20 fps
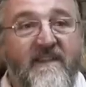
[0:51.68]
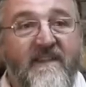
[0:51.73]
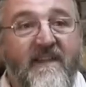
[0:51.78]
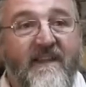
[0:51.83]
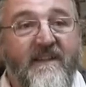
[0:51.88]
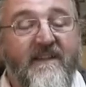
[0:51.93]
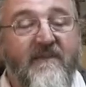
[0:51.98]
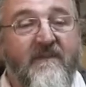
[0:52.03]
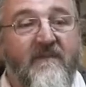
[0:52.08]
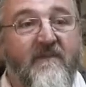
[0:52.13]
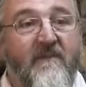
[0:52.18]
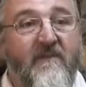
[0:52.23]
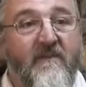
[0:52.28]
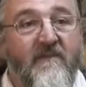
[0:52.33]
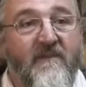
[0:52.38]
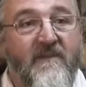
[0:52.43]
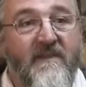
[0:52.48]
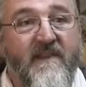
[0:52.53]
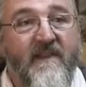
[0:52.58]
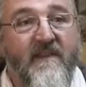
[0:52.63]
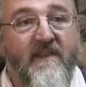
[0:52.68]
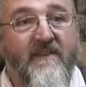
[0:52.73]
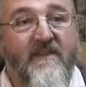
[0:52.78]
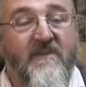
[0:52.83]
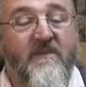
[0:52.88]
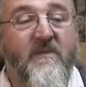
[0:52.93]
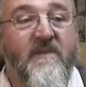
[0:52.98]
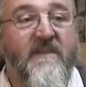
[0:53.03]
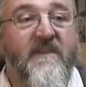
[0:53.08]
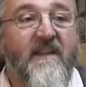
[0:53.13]
Centre for Rural
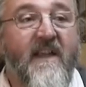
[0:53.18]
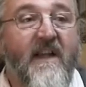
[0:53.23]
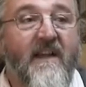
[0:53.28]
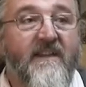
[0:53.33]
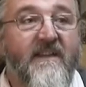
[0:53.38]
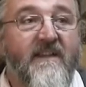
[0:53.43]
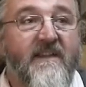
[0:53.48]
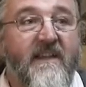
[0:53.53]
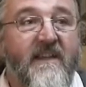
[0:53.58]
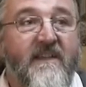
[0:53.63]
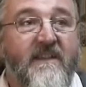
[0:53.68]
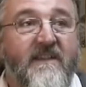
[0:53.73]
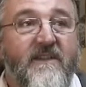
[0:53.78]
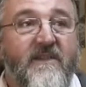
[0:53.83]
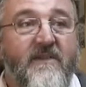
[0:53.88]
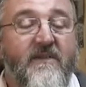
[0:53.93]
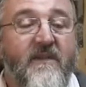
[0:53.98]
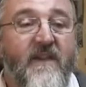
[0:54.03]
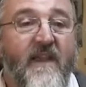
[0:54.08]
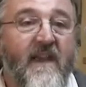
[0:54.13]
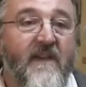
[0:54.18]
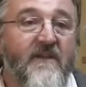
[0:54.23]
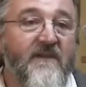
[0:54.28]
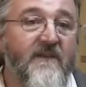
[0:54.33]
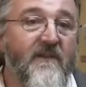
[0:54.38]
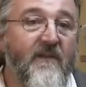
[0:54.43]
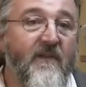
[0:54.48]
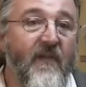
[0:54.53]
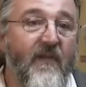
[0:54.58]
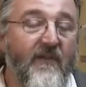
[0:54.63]
Skills, was started in
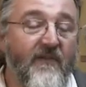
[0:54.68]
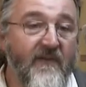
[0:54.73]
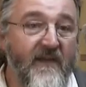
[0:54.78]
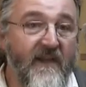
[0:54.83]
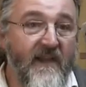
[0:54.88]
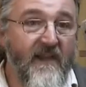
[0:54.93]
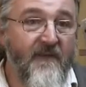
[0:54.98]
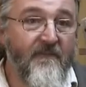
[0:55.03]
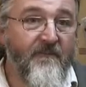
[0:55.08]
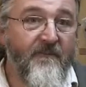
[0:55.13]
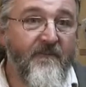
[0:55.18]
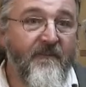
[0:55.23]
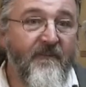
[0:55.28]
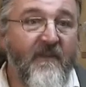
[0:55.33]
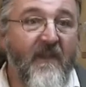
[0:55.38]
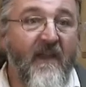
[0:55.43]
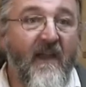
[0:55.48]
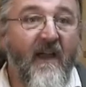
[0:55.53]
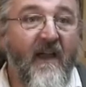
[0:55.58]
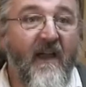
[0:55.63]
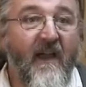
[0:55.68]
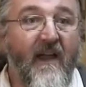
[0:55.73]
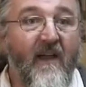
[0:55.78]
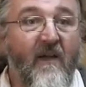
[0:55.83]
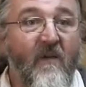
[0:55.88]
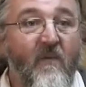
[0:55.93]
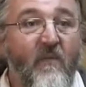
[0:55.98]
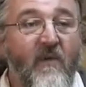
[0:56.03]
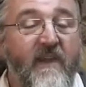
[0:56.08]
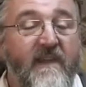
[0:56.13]
2003.
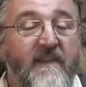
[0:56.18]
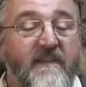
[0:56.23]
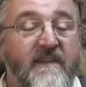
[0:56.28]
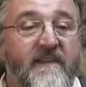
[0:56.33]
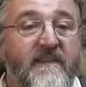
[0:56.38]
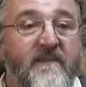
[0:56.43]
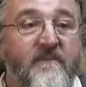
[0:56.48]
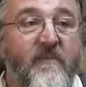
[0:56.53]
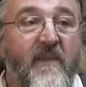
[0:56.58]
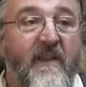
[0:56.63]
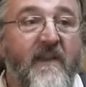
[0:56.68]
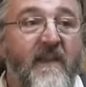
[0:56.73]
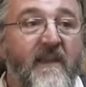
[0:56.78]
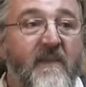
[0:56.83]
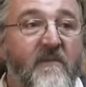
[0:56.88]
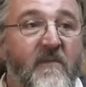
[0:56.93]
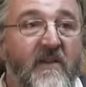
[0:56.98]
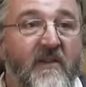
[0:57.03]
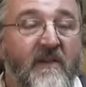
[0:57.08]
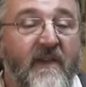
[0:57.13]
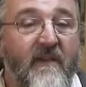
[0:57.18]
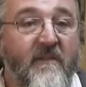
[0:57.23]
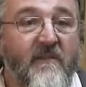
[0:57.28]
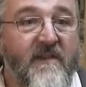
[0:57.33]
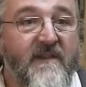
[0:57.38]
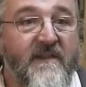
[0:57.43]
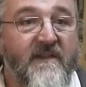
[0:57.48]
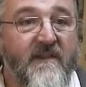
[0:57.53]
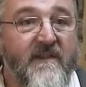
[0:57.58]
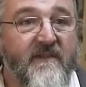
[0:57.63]
We'd been in the building
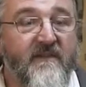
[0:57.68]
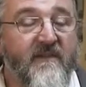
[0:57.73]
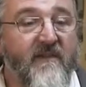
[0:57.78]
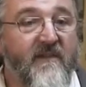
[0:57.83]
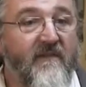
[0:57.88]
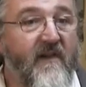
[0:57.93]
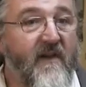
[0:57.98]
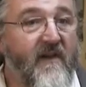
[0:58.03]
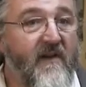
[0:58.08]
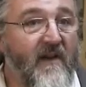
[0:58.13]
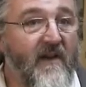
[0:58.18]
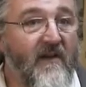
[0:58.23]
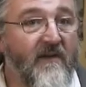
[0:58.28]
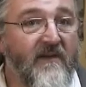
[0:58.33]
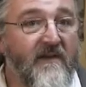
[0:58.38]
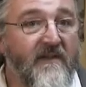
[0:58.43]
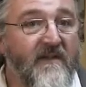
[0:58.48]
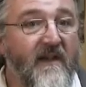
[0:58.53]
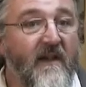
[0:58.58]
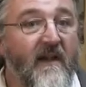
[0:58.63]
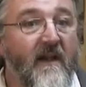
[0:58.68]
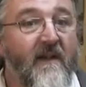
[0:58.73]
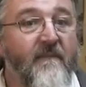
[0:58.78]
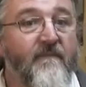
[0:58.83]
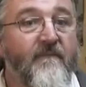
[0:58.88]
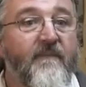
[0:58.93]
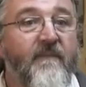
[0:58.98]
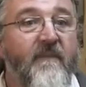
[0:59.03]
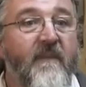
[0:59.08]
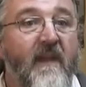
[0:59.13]
business for a very long
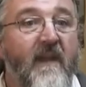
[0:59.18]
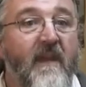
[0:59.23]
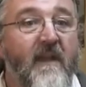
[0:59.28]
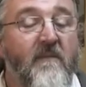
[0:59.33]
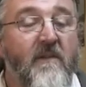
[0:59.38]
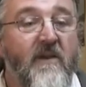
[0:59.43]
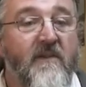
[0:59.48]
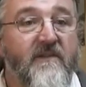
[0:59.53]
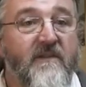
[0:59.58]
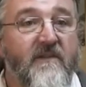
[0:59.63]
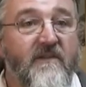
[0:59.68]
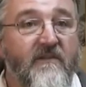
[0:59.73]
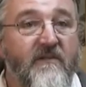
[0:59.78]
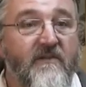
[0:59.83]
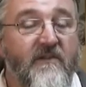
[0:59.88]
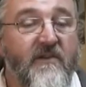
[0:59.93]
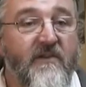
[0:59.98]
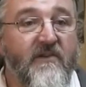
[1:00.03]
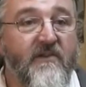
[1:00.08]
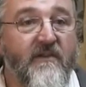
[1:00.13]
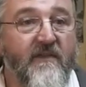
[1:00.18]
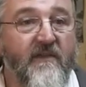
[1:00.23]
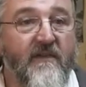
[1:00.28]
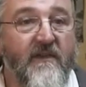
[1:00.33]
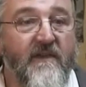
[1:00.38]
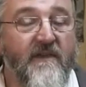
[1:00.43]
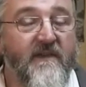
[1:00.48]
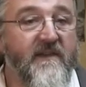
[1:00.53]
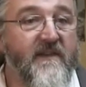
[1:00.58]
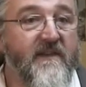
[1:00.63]
time, mostly
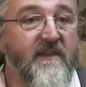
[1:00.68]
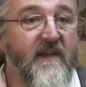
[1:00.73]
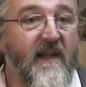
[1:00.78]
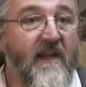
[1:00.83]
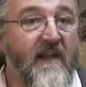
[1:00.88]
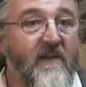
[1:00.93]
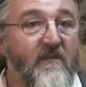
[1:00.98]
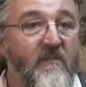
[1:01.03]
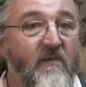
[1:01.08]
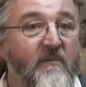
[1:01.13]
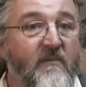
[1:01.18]
traditional and sustainable